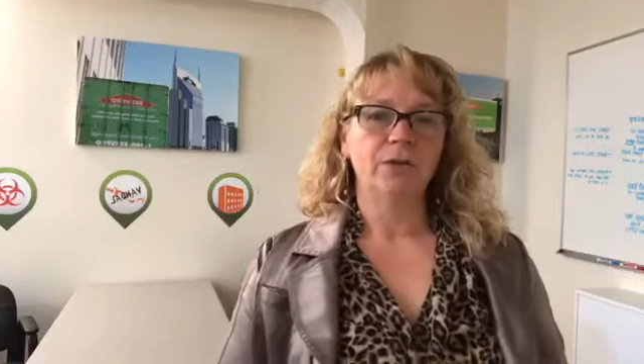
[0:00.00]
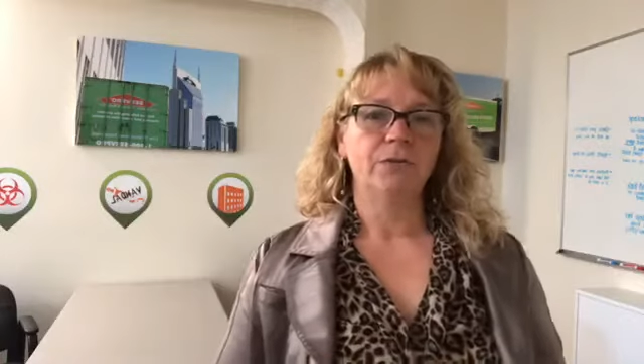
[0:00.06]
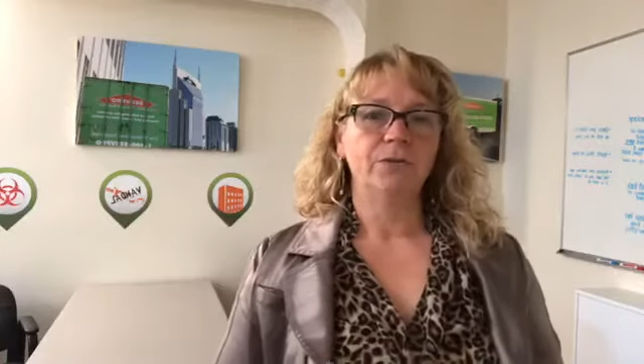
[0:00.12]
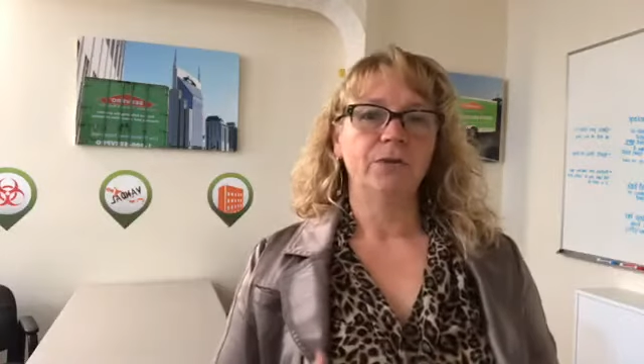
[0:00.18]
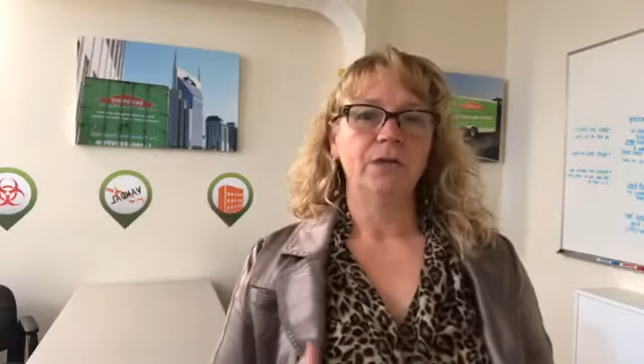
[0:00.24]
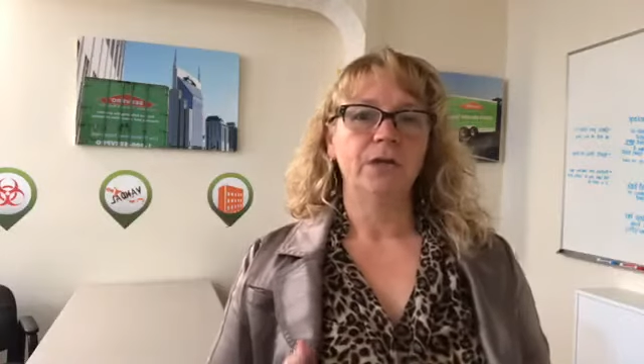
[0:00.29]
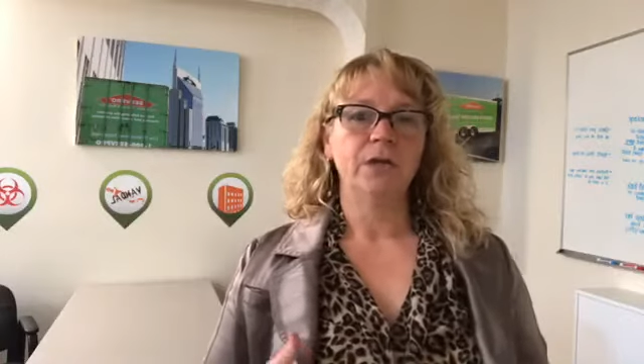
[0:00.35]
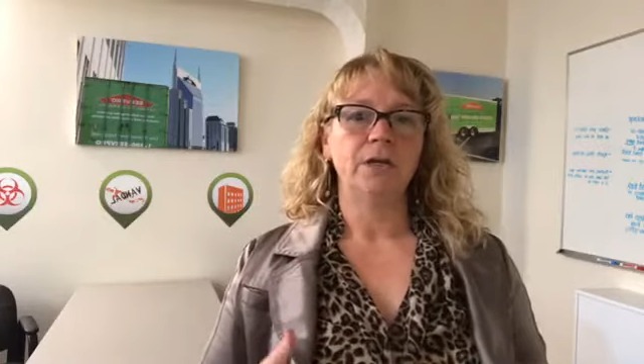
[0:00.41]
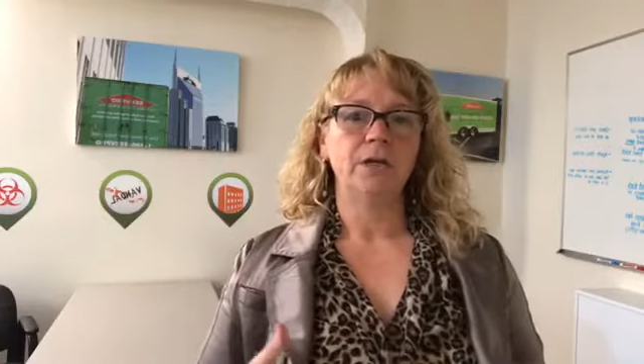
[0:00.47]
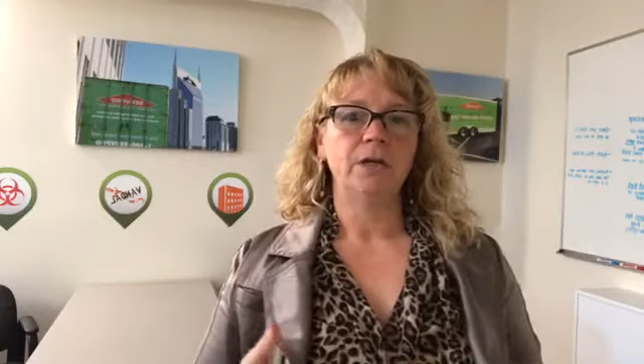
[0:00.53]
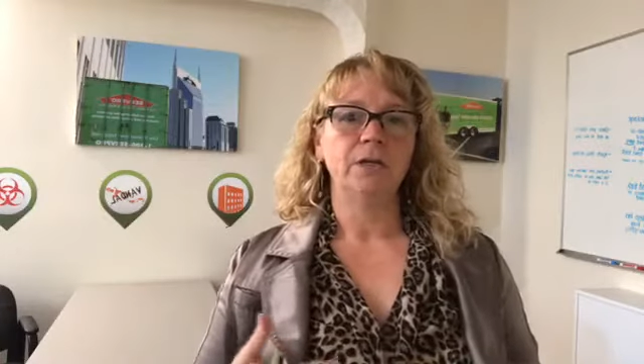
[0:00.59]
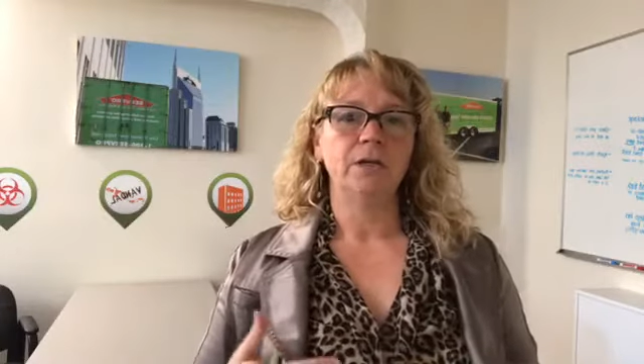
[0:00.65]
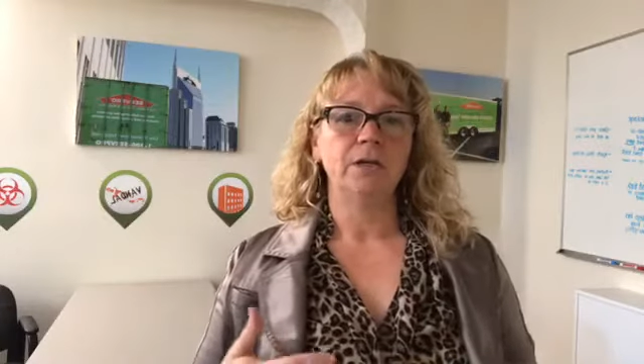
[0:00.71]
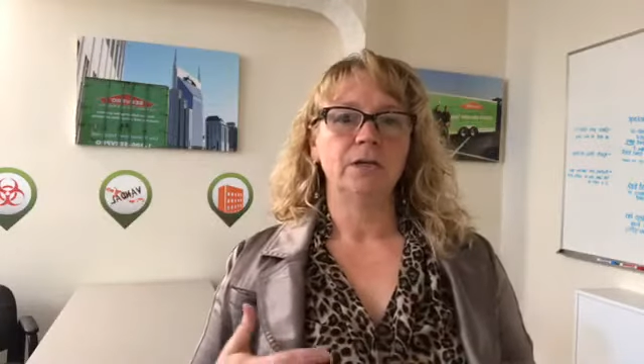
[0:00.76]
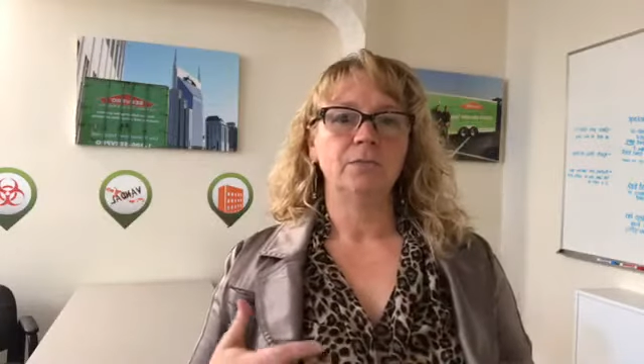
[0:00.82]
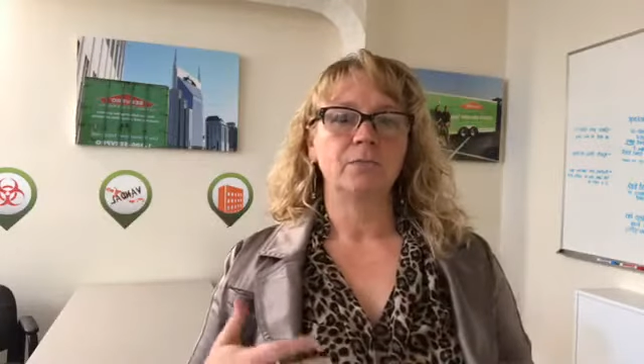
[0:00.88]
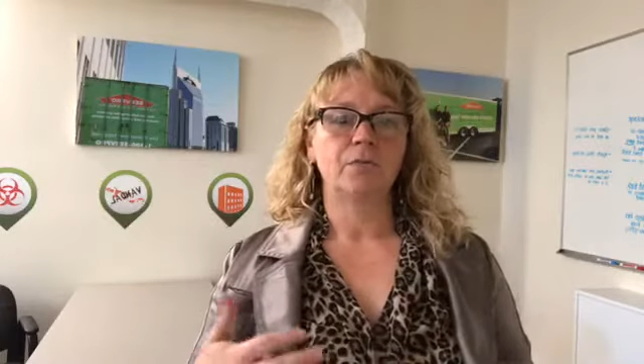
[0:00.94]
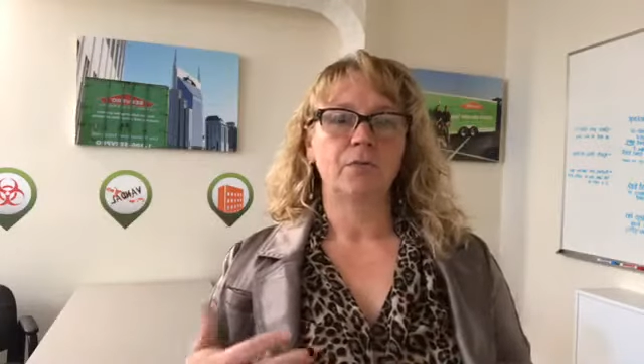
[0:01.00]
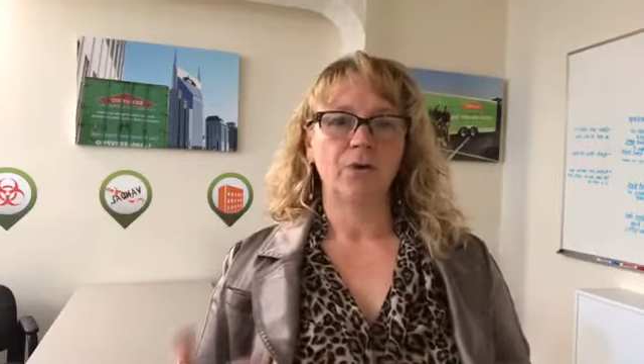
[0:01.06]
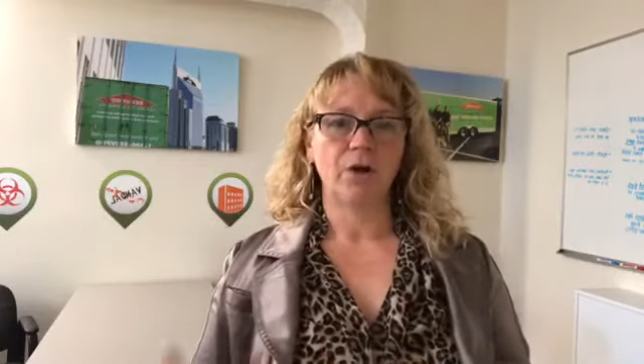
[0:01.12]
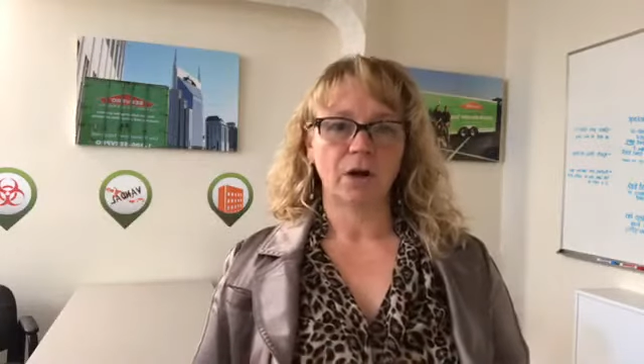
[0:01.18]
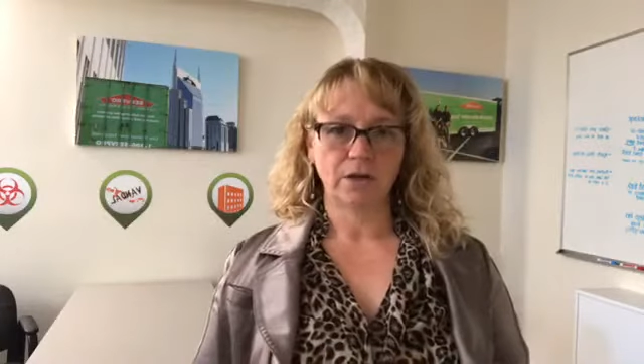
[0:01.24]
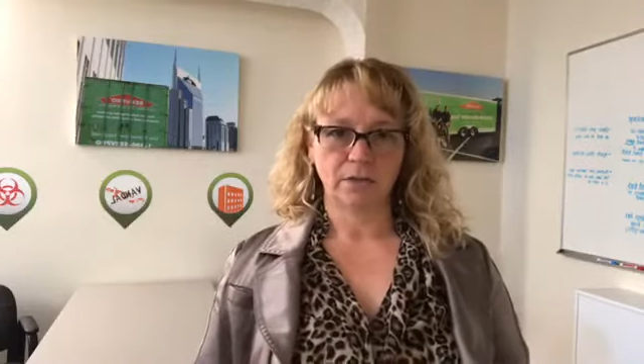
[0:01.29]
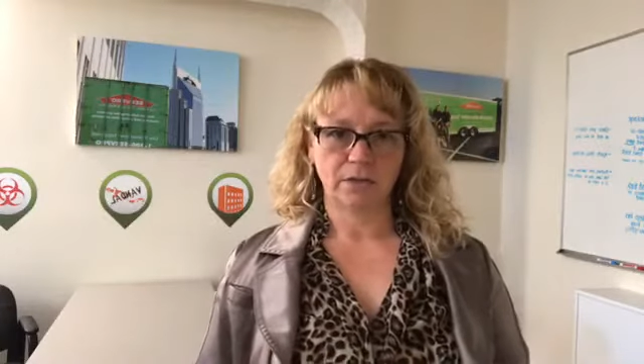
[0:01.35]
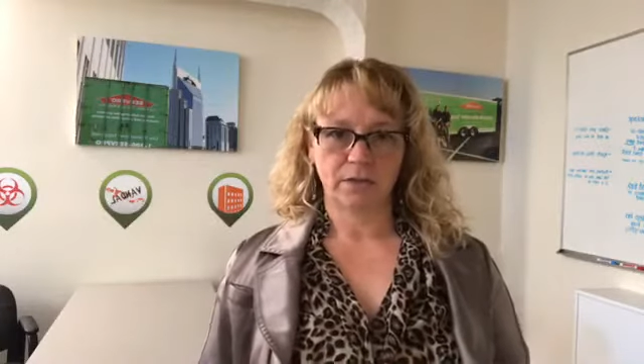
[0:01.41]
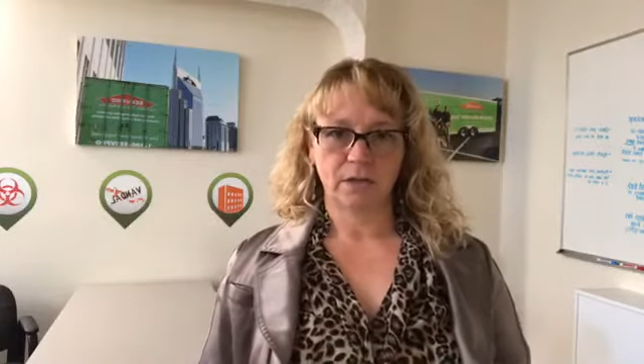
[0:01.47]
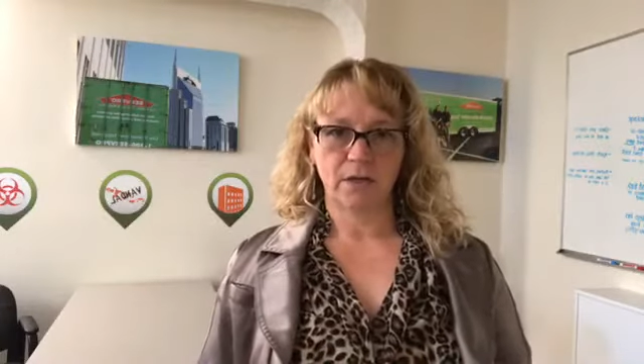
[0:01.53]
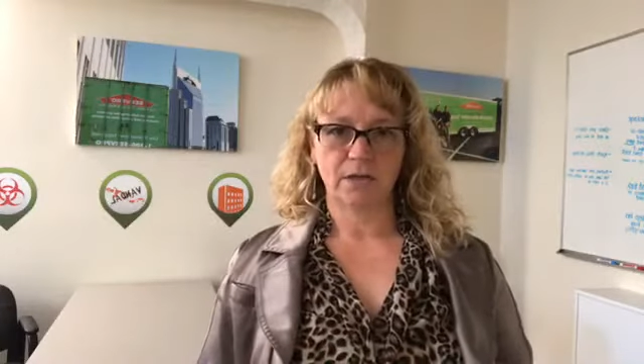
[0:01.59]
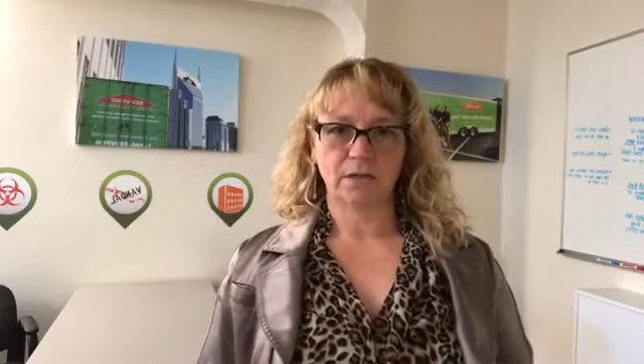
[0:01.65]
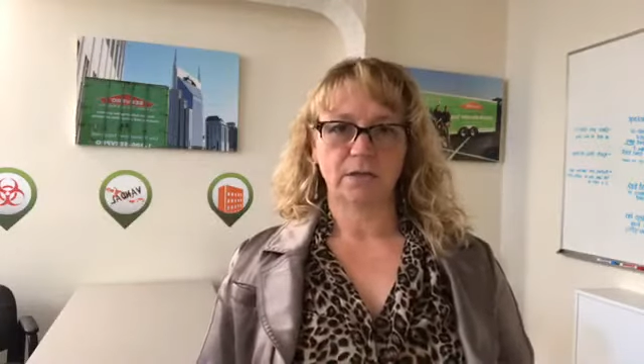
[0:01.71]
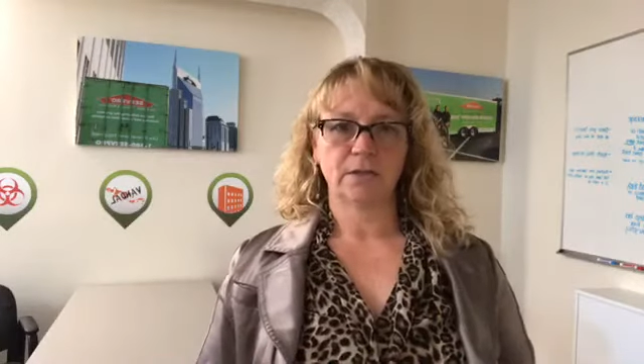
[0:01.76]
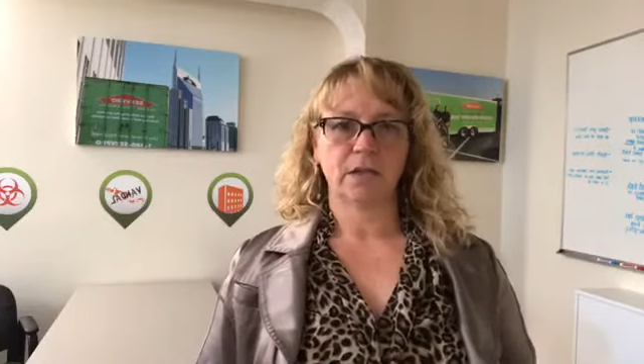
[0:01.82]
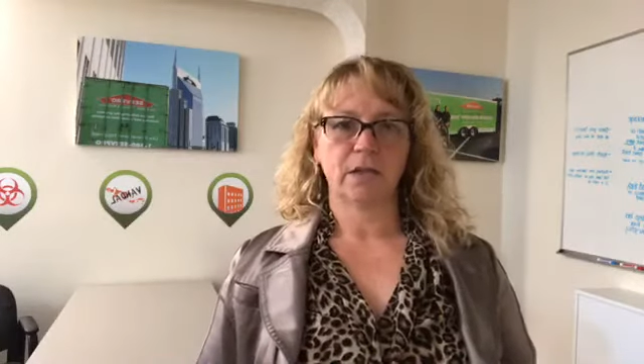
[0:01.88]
the process